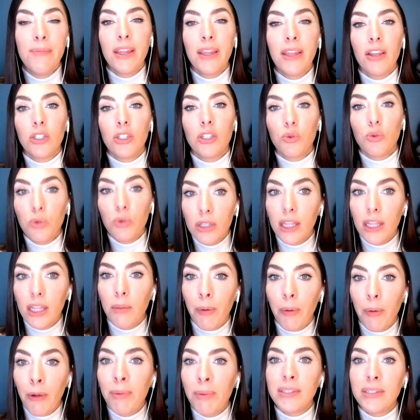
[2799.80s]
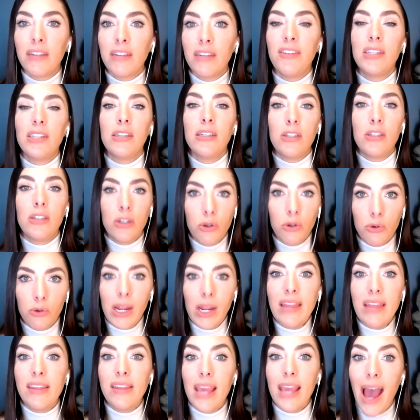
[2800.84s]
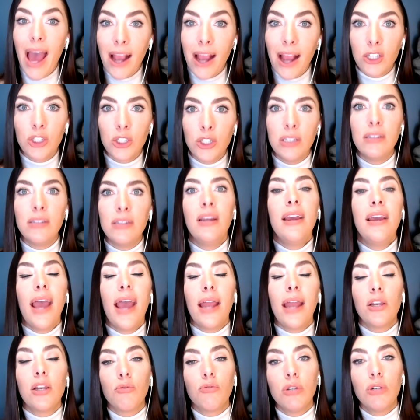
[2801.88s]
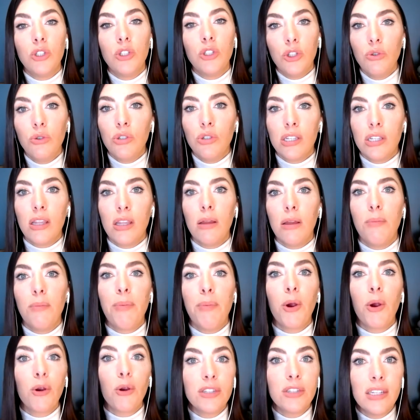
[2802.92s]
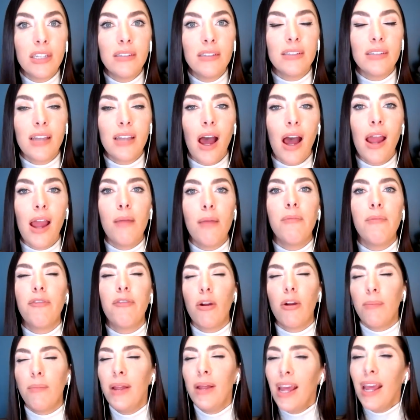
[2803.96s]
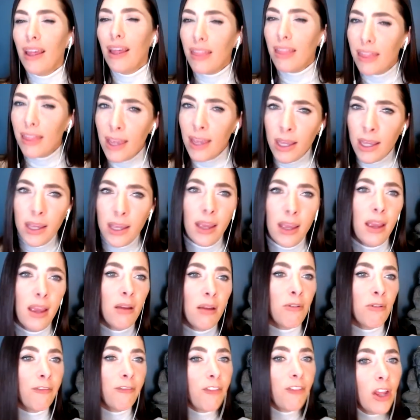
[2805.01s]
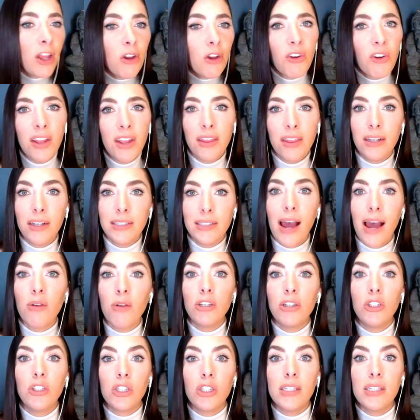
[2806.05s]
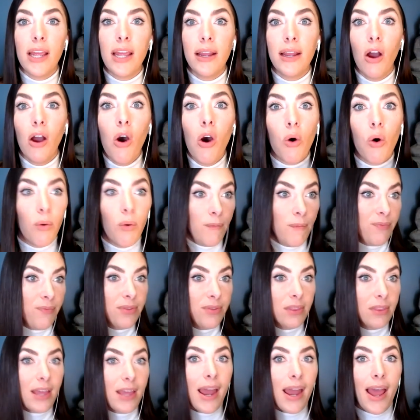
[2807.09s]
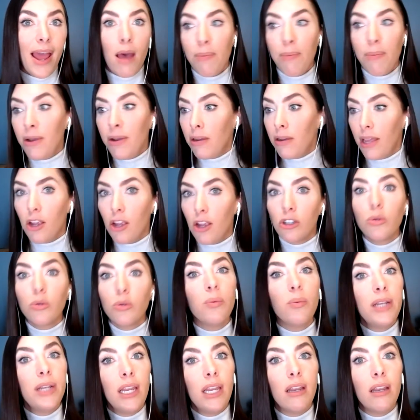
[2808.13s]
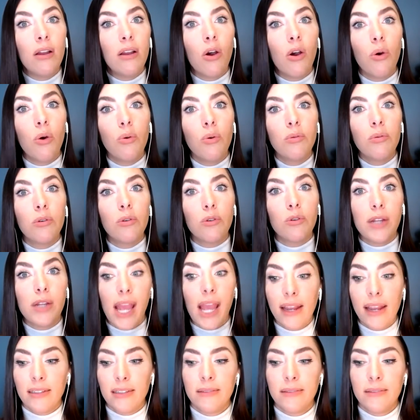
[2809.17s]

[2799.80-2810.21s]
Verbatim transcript: And that's really the purpose of this, is to create the action and to reduce the person's time from thinking and figuring things out to just saying, oh, that happened, here's what we need to go create.